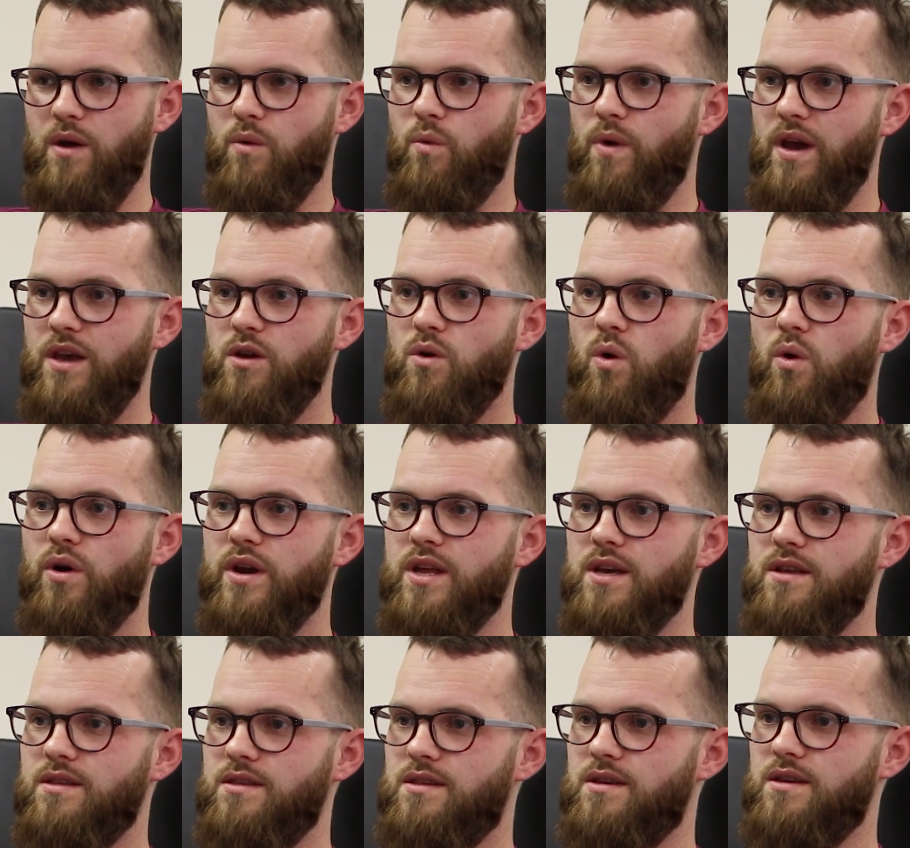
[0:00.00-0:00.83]
where your
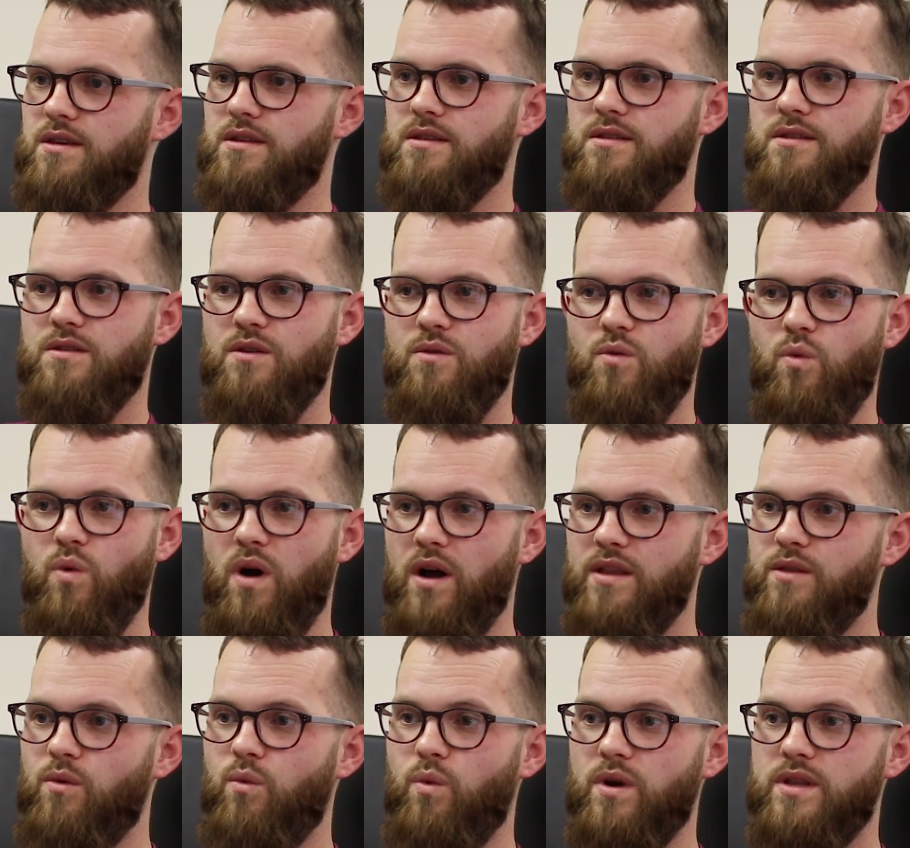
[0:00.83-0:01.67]
audience is,
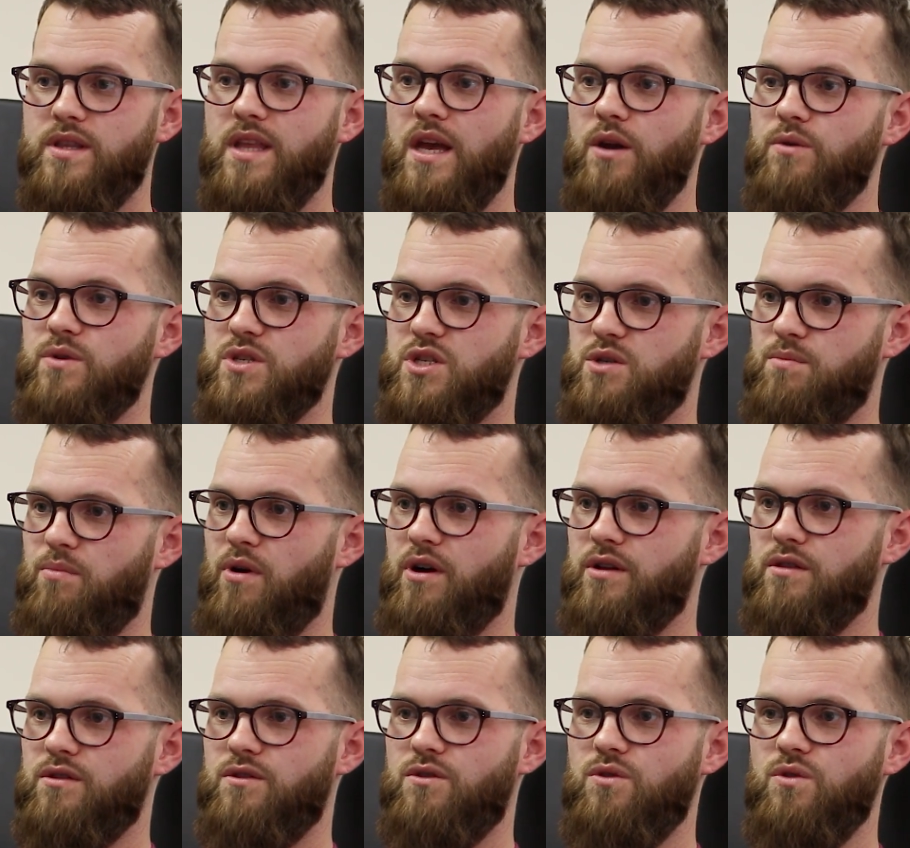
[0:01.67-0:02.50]
what what they
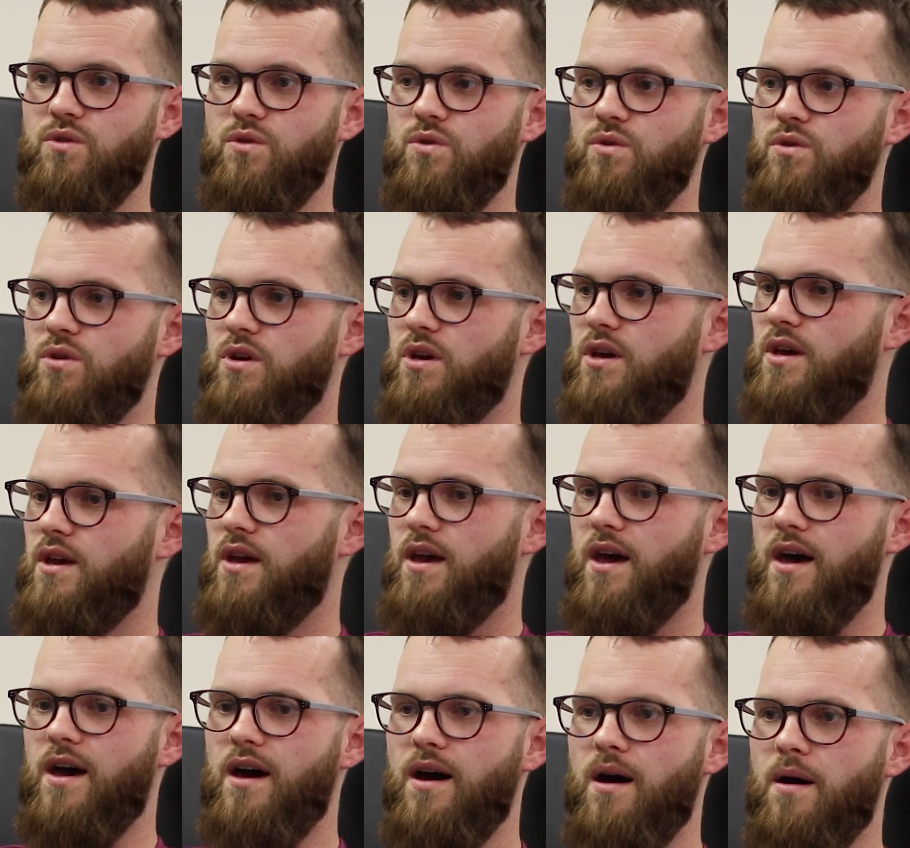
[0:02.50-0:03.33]
respond to,
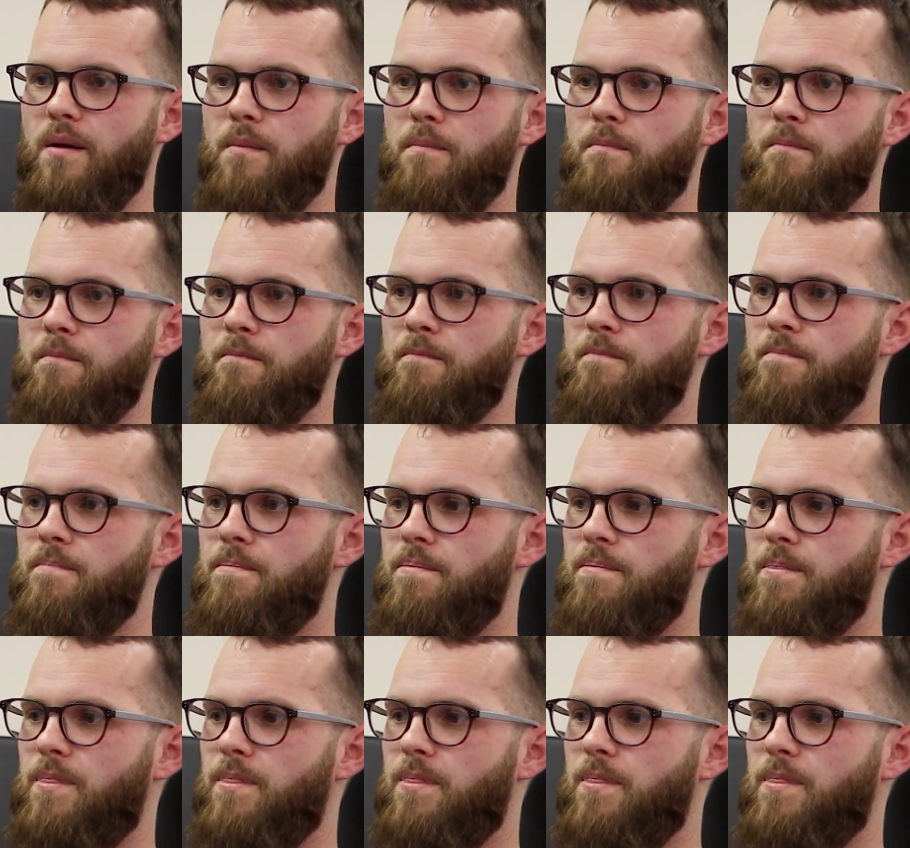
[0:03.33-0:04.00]
um,